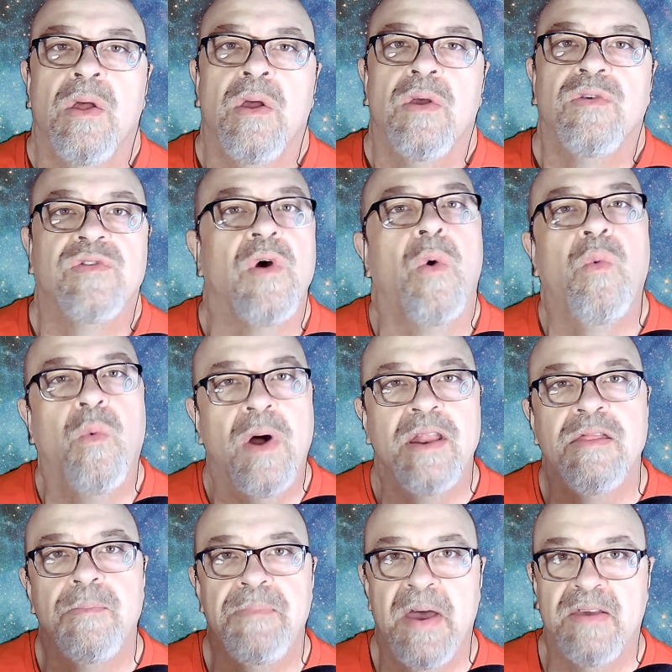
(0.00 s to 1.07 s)
So, one of
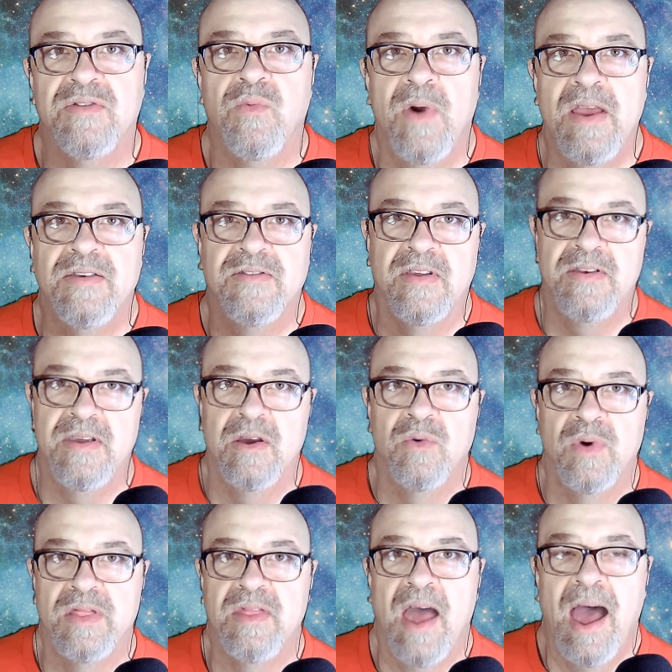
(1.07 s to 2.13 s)
the best ways to deal
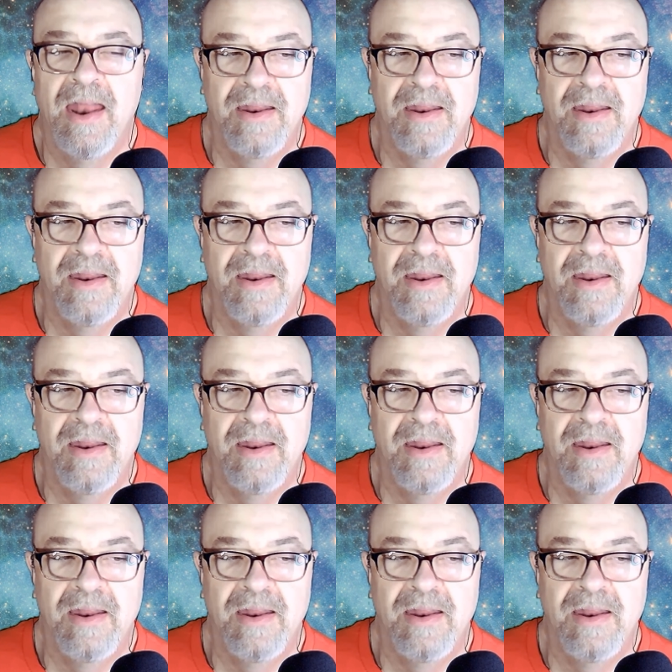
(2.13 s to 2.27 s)
with that